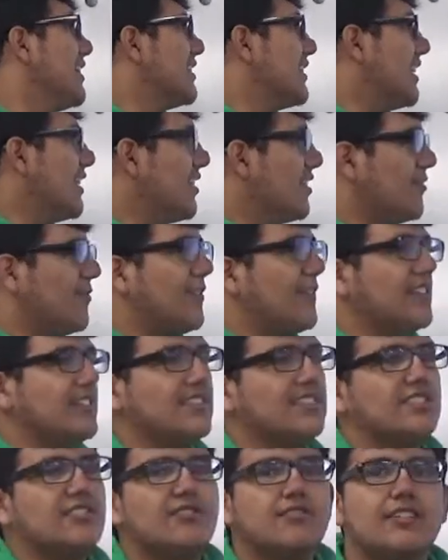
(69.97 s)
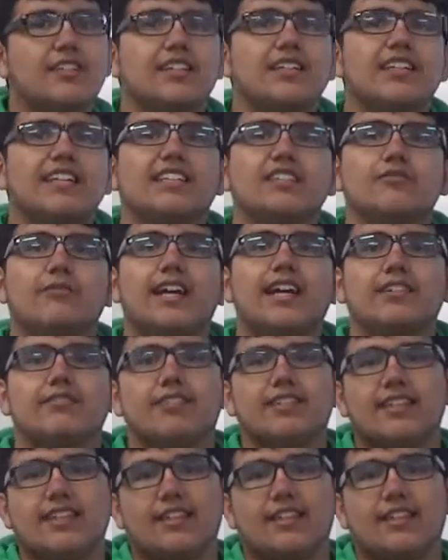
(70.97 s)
they look fun to interact with.